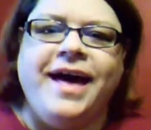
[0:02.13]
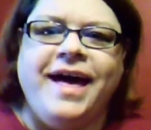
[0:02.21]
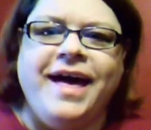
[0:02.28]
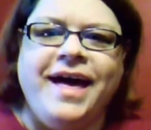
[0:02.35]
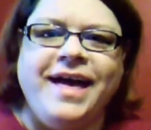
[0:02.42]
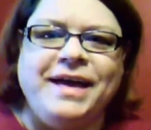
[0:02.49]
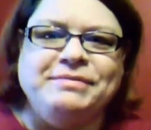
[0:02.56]

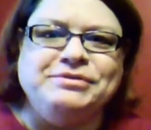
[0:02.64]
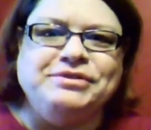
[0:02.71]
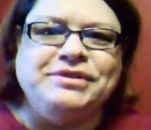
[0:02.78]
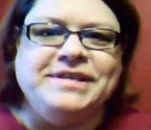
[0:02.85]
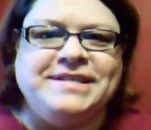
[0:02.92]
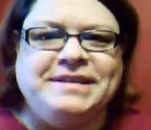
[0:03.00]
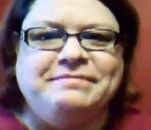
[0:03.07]
Hi, I'm
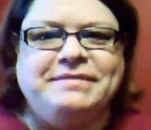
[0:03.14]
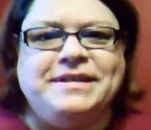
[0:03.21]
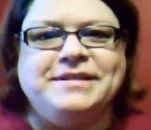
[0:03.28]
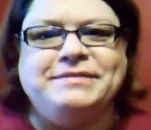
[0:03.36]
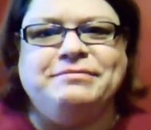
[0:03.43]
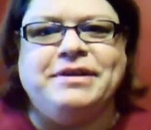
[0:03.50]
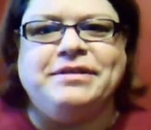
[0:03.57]
Julie
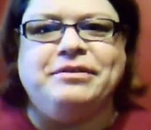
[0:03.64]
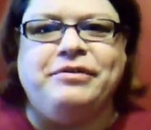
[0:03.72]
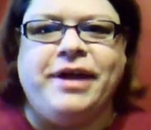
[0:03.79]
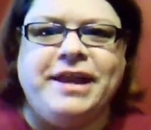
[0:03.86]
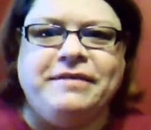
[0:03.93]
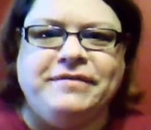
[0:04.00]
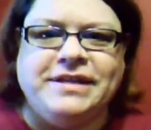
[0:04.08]
Simmonds with
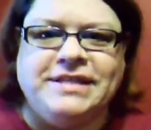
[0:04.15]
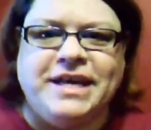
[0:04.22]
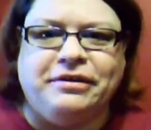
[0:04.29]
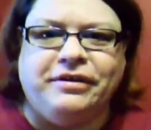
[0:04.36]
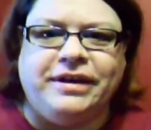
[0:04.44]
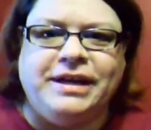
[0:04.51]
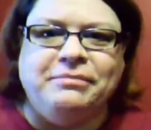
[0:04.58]
Creative
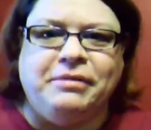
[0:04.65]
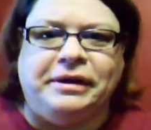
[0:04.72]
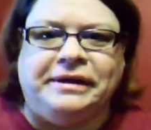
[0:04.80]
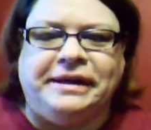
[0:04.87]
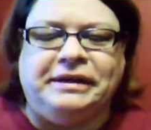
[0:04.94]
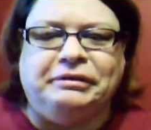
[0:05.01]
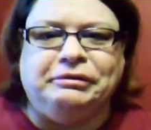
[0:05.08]
Integrity
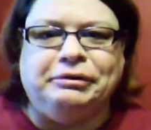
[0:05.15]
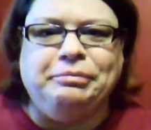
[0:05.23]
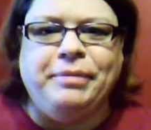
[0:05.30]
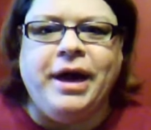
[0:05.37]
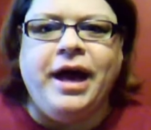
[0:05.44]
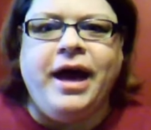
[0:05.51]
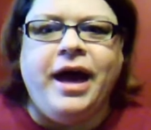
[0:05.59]
Marketing
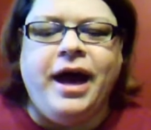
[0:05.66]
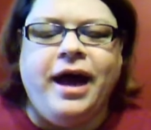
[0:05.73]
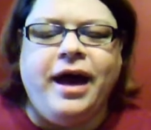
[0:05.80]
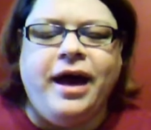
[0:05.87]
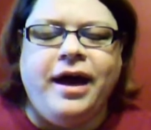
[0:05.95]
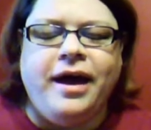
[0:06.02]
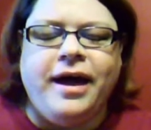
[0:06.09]
Group.
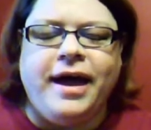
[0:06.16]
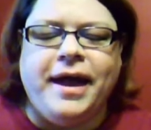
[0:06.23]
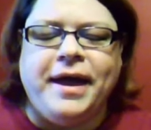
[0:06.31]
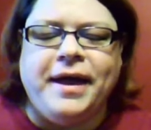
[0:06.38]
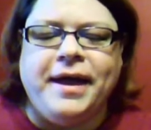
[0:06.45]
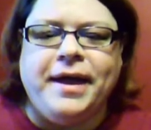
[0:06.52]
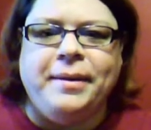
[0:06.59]
I
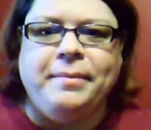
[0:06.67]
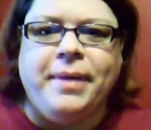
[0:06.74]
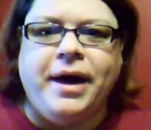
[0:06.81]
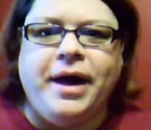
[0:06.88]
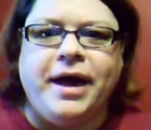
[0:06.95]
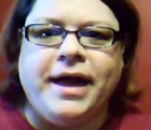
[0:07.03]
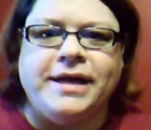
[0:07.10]
am
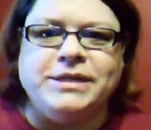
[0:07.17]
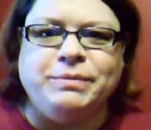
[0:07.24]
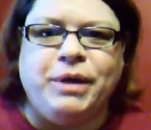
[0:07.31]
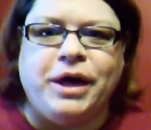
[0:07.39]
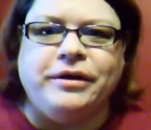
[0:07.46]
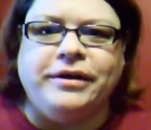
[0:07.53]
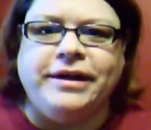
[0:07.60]
a guest
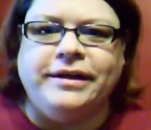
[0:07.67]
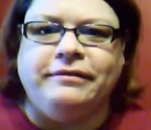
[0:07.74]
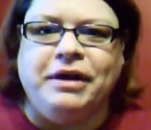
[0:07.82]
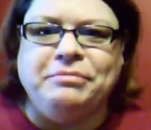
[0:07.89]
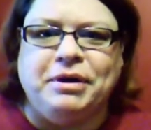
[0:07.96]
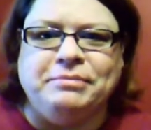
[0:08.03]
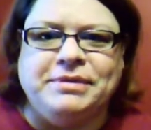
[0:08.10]
blogger here
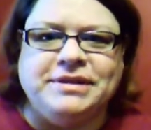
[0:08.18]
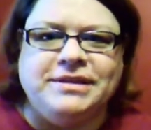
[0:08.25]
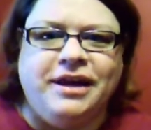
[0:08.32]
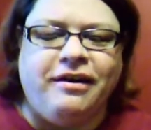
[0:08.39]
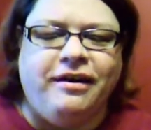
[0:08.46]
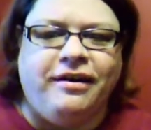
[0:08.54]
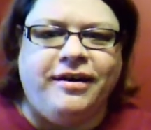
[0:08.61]
on
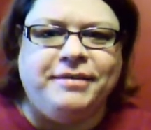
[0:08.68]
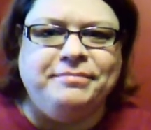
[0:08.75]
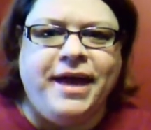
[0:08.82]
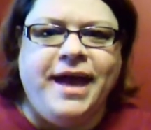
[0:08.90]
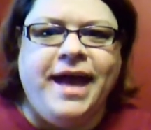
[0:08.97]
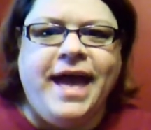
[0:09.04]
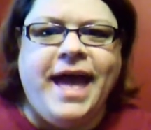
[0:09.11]
mombiz.com,
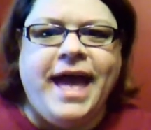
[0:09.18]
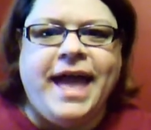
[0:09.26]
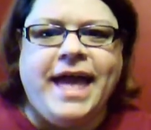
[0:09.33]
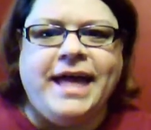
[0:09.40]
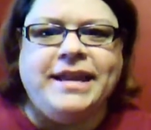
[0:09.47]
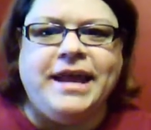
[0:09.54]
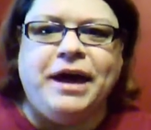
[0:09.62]

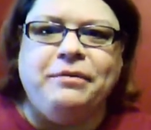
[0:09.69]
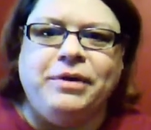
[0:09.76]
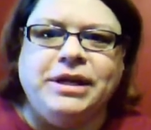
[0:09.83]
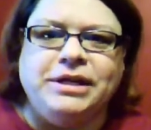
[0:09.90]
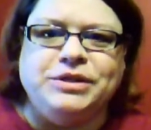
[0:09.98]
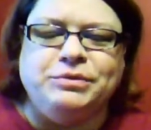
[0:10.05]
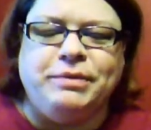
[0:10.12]
and I
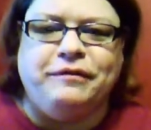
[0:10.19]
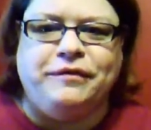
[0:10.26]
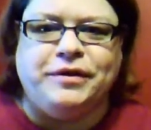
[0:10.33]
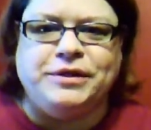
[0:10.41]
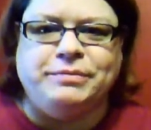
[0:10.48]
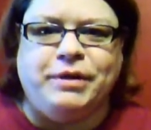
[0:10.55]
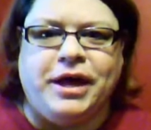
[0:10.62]
want to do my
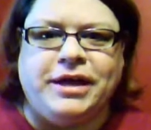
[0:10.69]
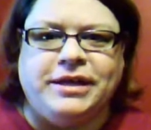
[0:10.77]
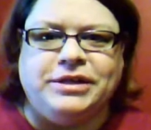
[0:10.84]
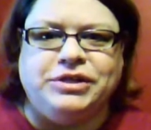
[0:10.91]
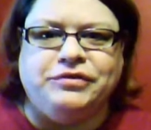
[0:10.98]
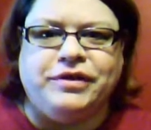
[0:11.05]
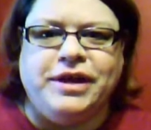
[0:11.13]
first blog
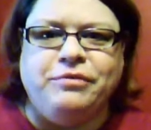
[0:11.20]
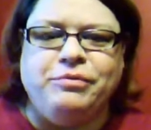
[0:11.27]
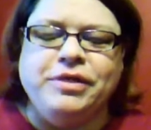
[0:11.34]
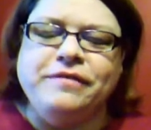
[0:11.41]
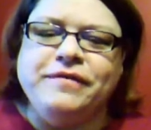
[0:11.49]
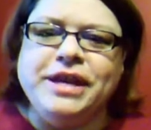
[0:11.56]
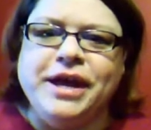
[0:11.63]
entry
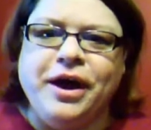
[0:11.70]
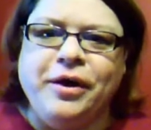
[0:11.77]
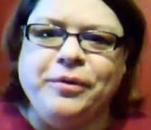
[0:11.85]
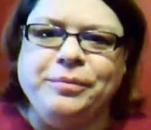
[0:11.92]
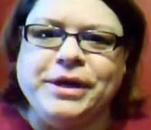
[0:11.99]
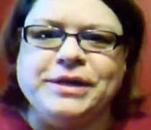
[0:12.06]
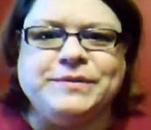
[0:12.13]
with
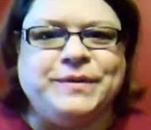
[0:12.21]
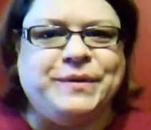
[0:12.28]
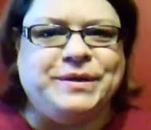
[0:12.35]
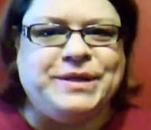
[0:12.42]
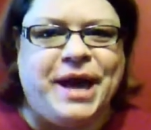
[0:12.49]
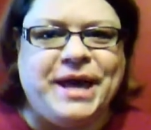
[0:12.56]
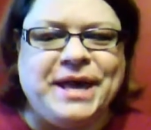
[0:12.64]
video because we were
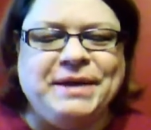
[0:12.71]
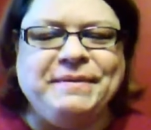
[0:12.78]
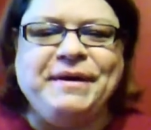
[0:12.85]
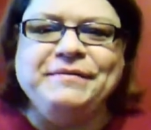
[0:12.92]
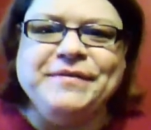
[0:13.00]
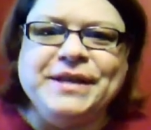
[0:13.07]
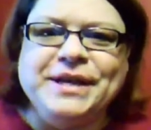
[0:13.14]
talking
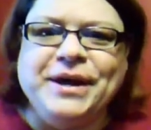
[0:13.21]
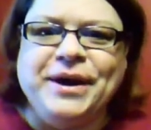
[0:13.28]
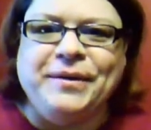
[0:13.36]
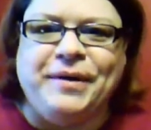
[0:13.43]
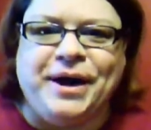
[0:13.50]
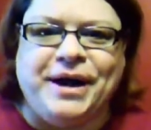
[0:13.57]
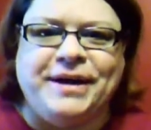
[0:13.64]
about
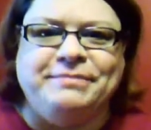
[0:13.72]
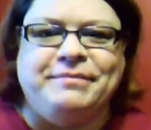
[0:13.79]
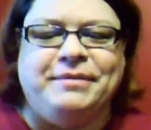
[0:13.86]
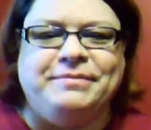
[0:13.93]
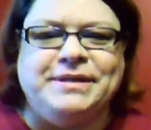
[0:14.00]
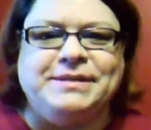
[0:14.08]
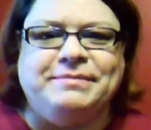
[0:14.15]
video on
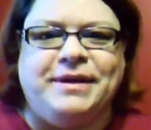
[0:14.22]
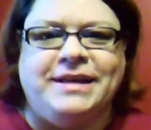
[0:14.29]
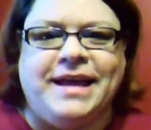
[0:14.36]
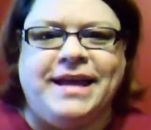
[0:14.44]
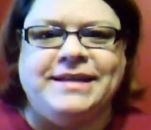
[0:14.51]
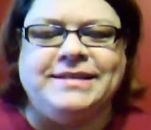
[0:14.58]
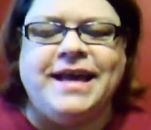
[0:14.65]
Mombiz
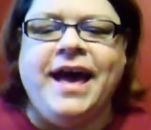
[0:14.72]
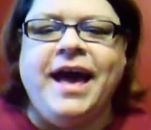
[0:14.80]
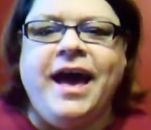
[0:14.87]
Mondays,